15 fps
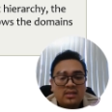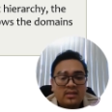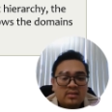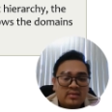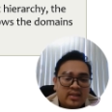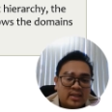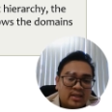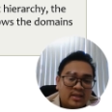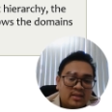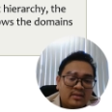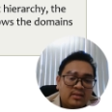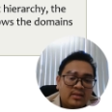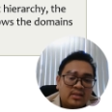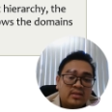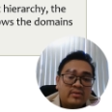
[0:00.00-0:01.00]
Second
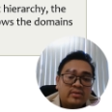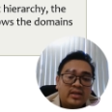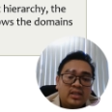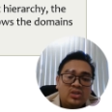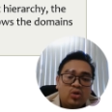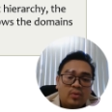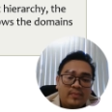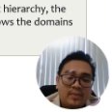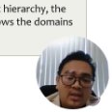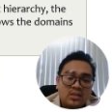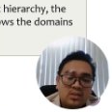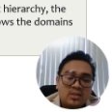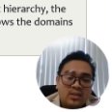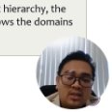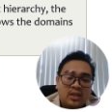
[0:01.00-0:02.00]
is arrange
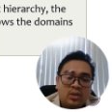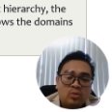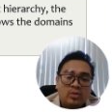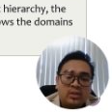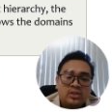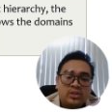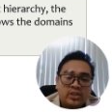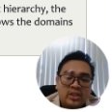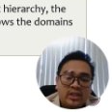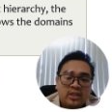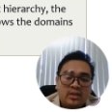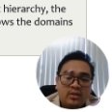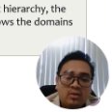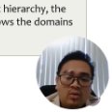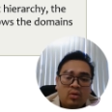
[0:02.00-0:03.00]
domains into a
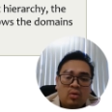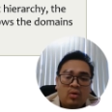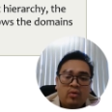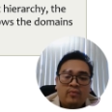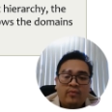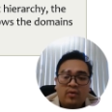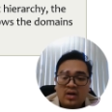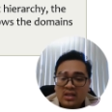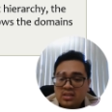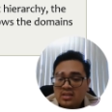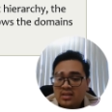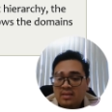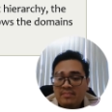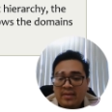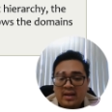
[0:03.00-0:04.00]
tree or forest
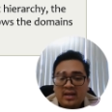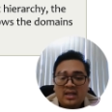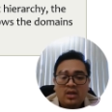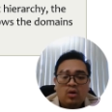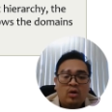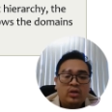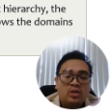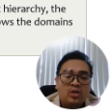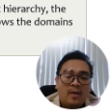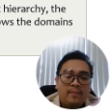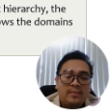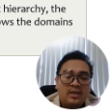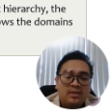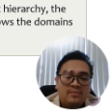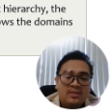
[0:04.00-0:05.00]
depending on the
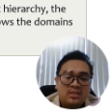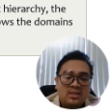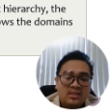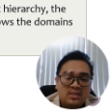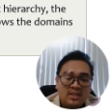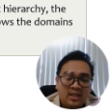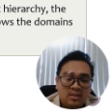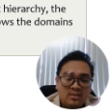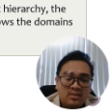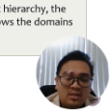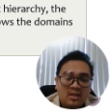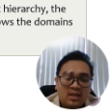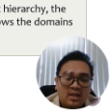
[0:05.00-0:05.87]
company business needs,